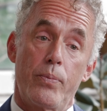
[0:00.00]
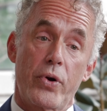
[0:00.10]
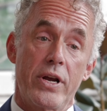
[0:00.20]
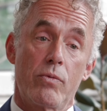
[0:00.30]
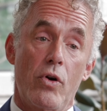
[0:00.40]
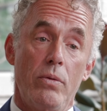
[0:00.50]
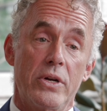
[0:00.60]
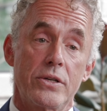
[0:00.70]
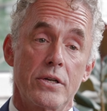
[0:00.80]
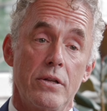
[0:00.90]
pre
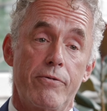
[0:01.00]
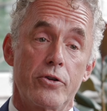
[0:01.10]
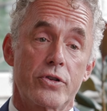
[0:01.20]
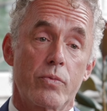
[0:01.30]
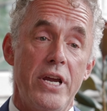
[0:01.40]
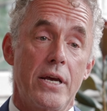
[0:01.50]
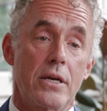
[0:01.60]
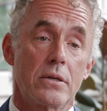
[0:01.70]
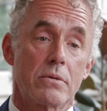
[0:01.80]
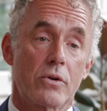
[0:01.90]
enrollments in the first
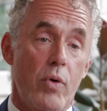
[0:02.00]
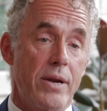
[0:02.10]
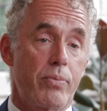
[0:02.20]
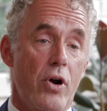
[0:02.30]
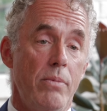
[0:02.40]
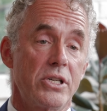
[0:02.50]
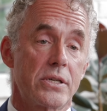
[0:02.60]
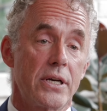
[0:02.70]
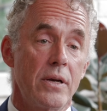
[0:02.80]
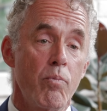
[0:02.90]
week is quite
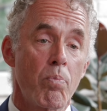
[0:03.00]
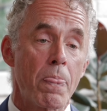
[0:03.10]
promising